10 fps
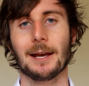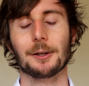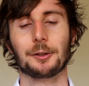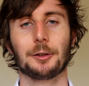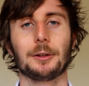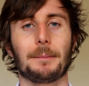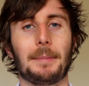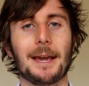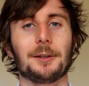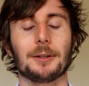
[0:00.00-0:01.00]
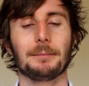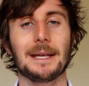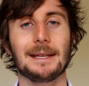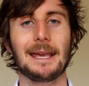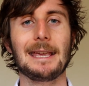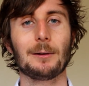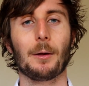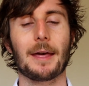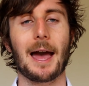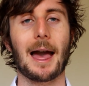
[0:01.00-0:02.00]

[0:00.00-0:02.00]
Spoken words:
should the patient be keen on that,